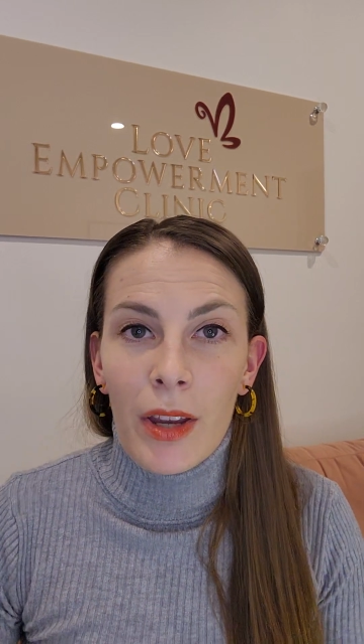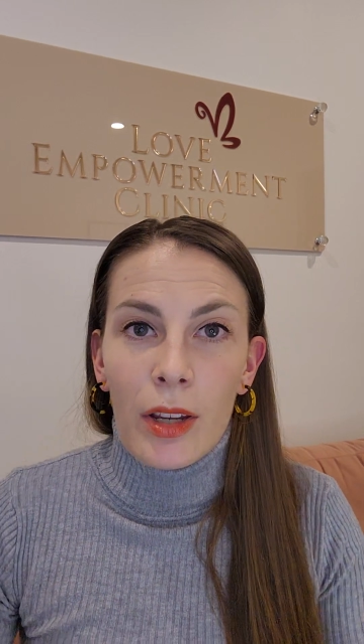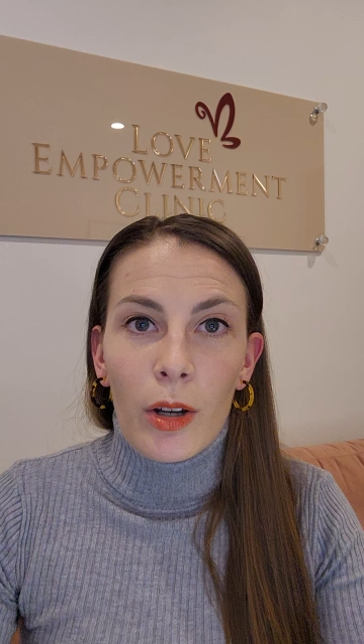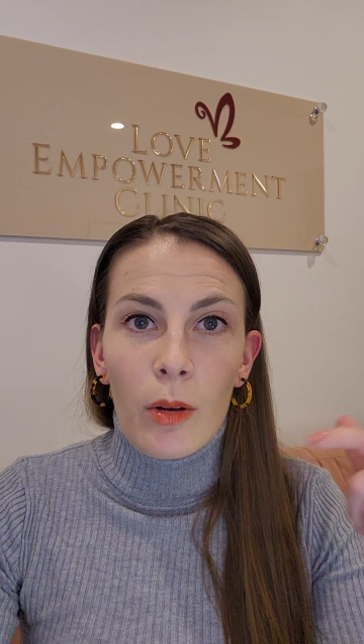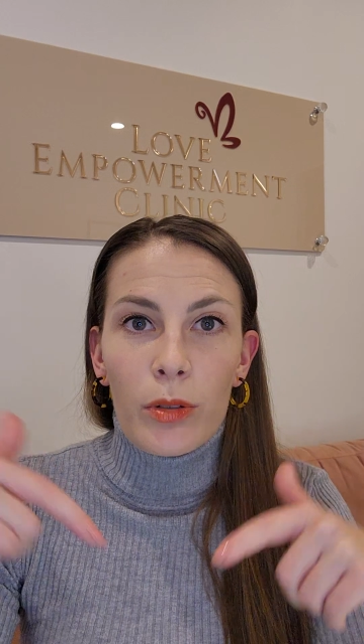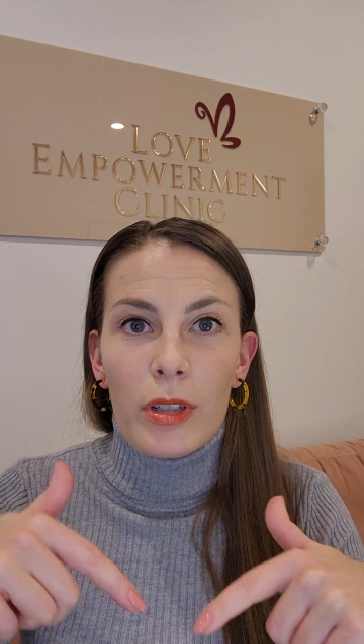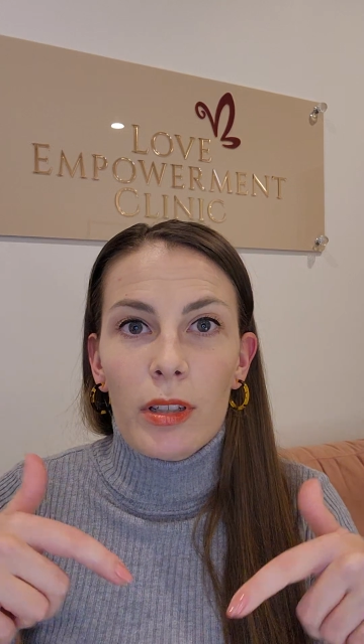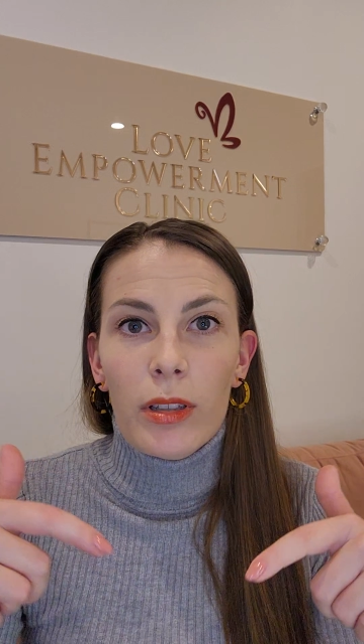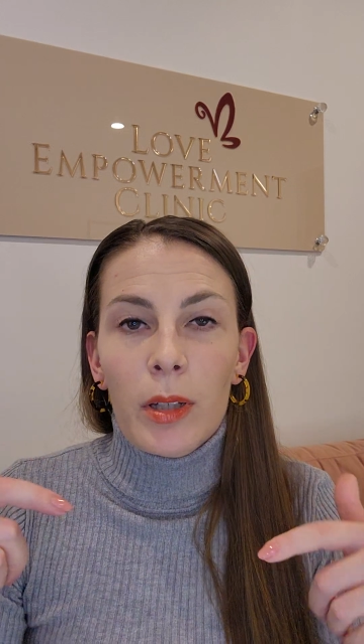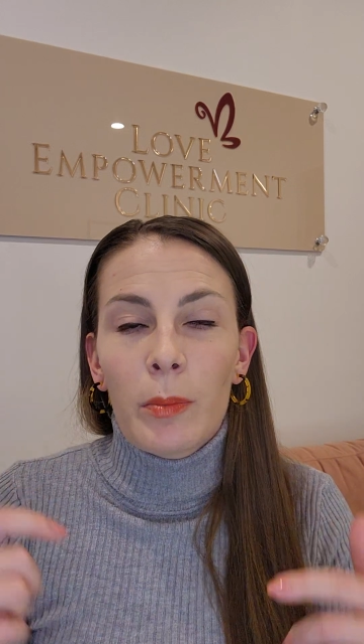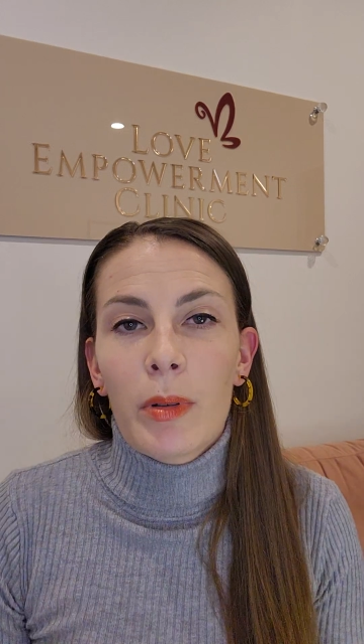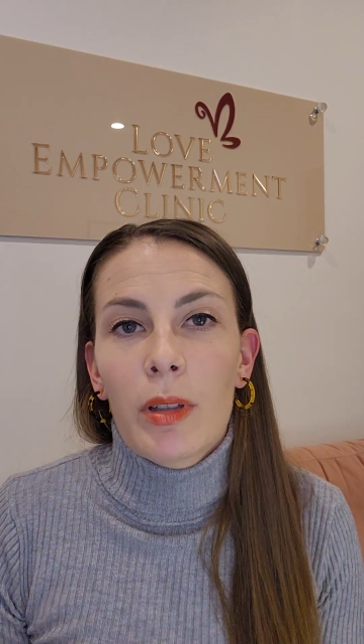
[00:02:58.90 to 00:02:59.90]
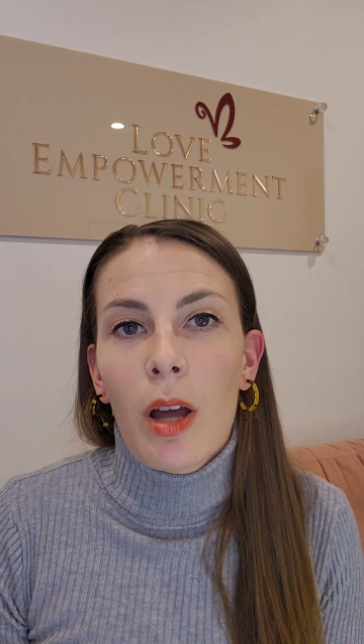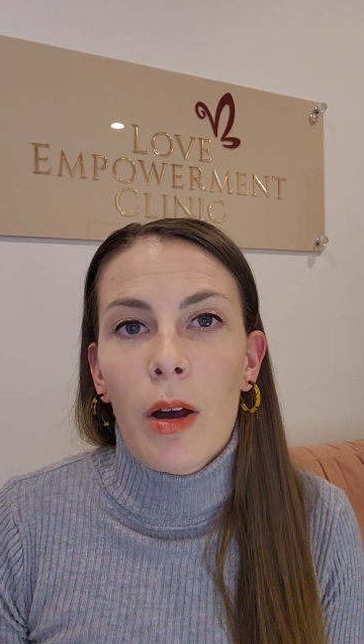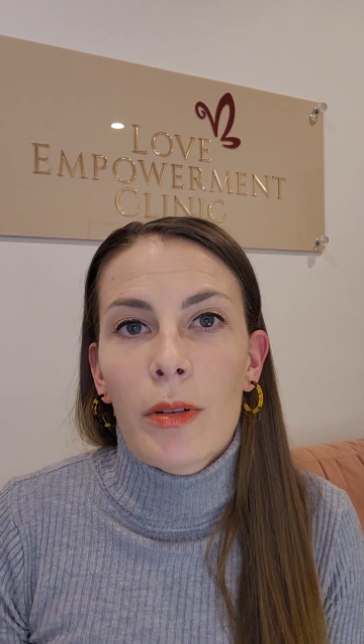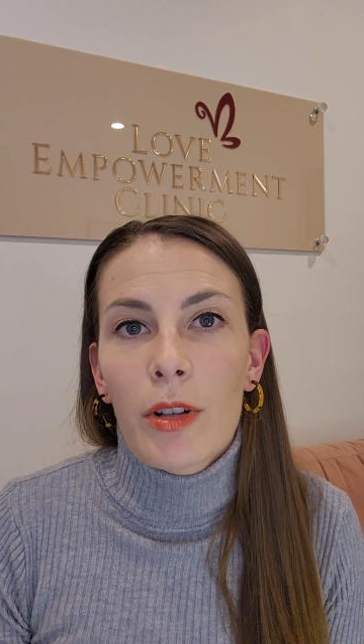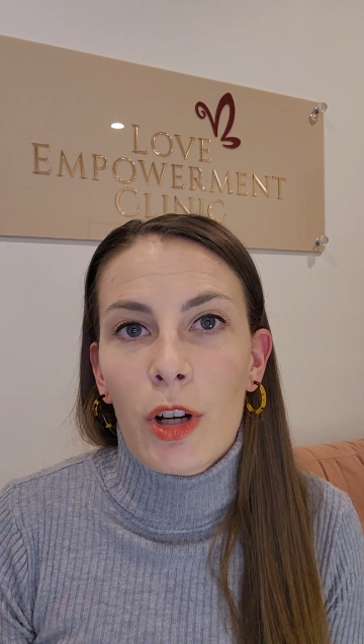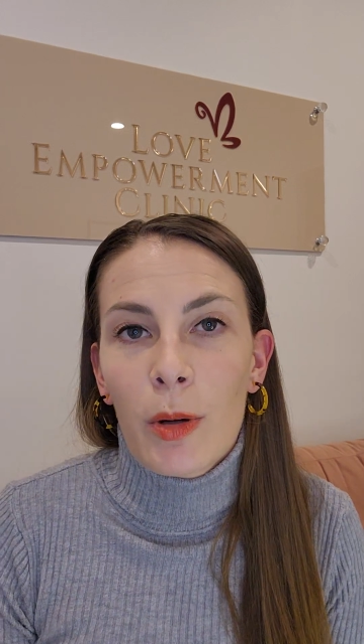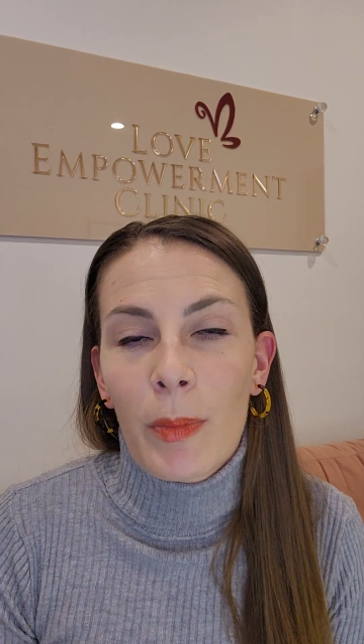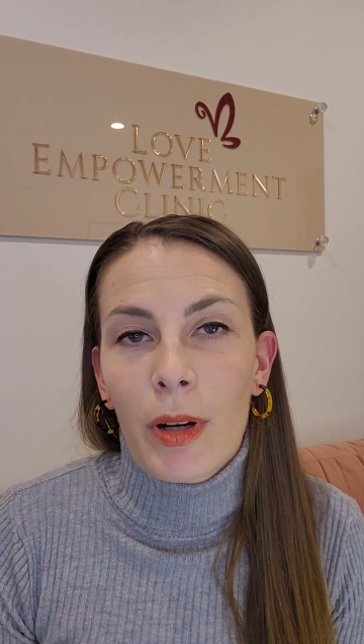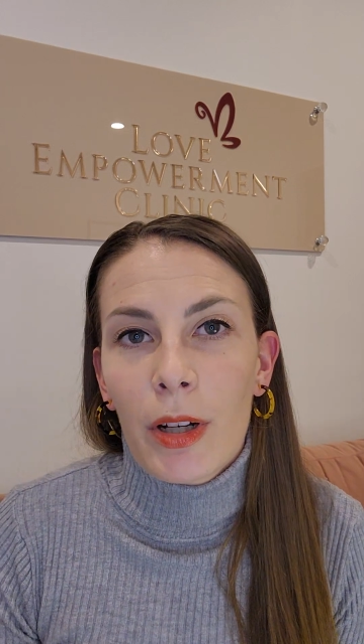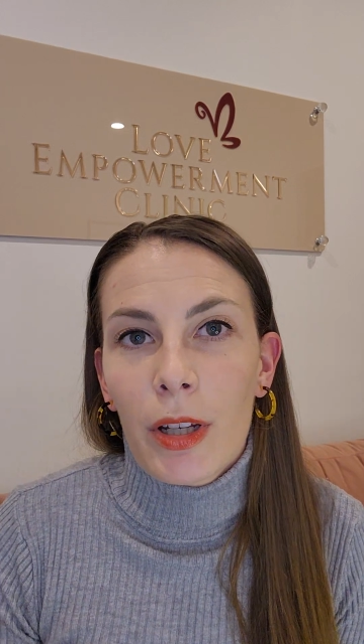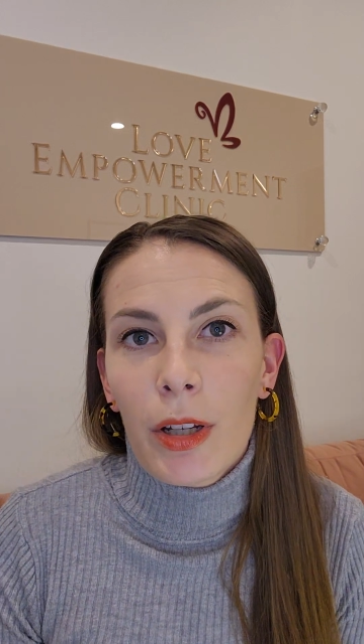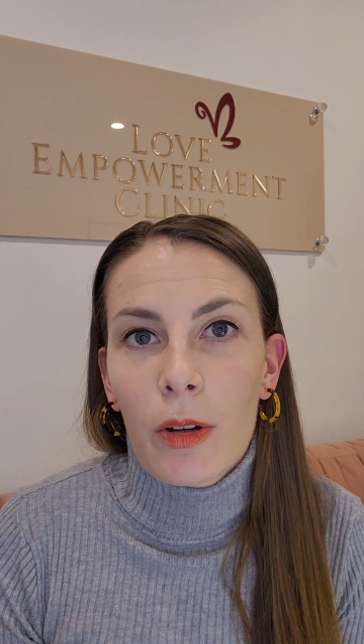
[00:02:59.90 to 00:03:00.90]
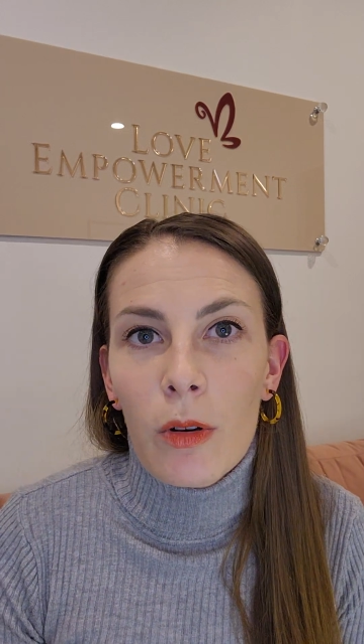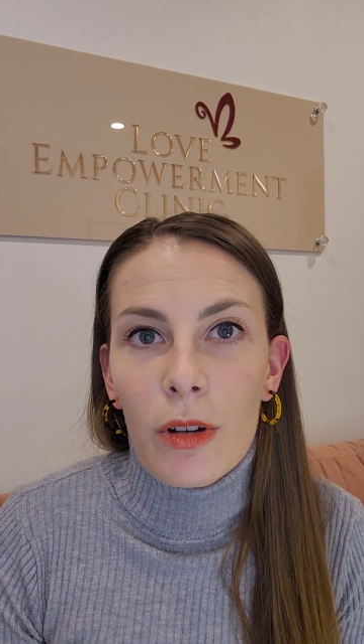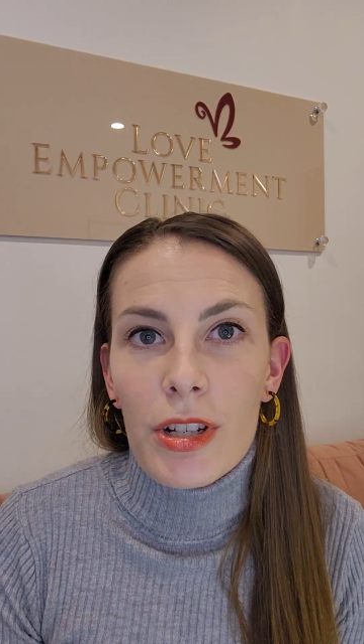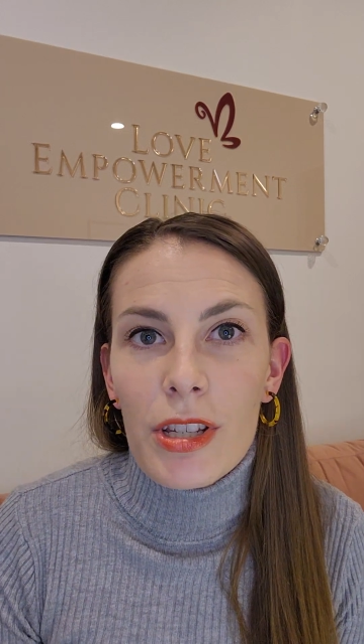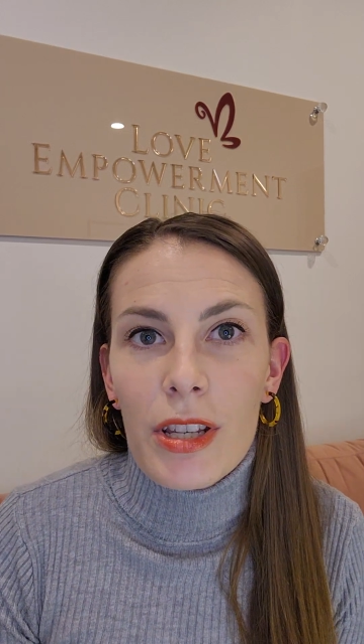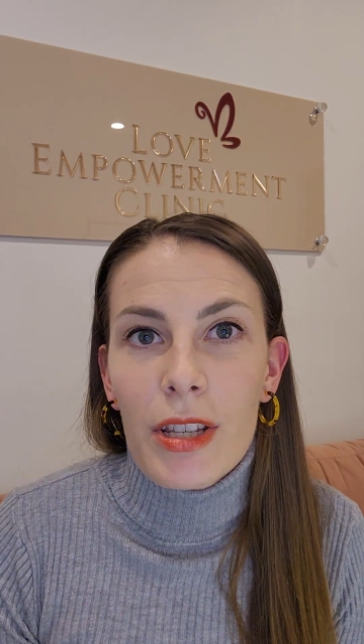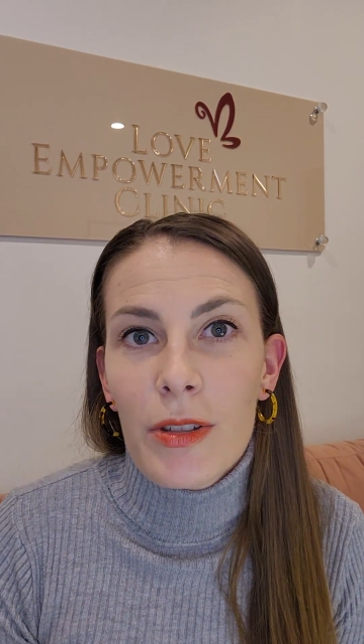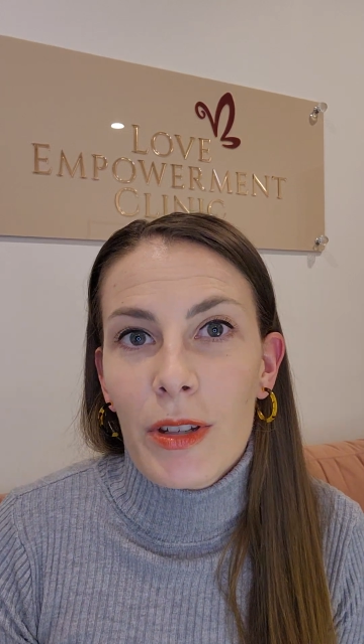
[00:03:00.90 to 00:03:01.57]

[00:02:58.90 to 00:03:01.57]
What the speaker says: Go to the link below. There are my courses.